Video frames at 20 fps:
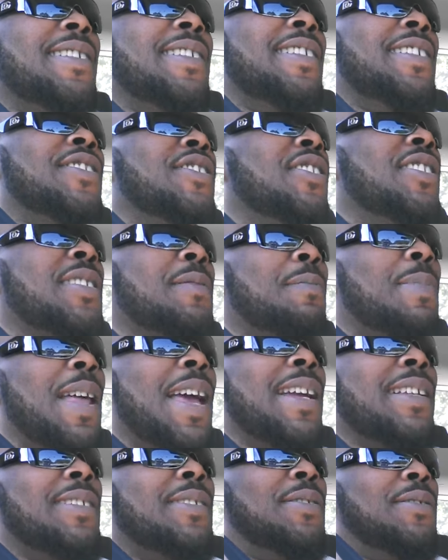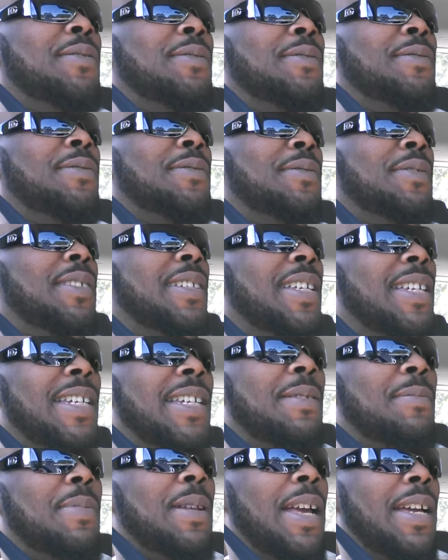It's just a black dude.
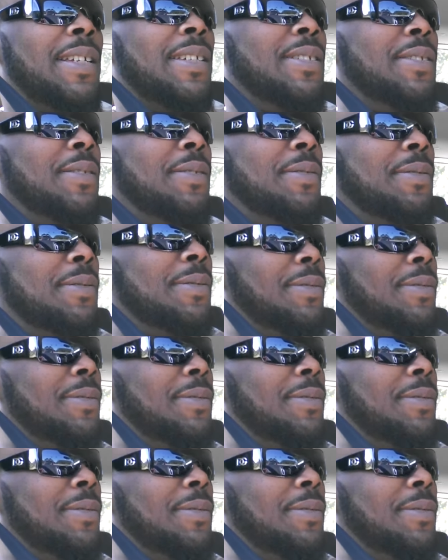Any black dude.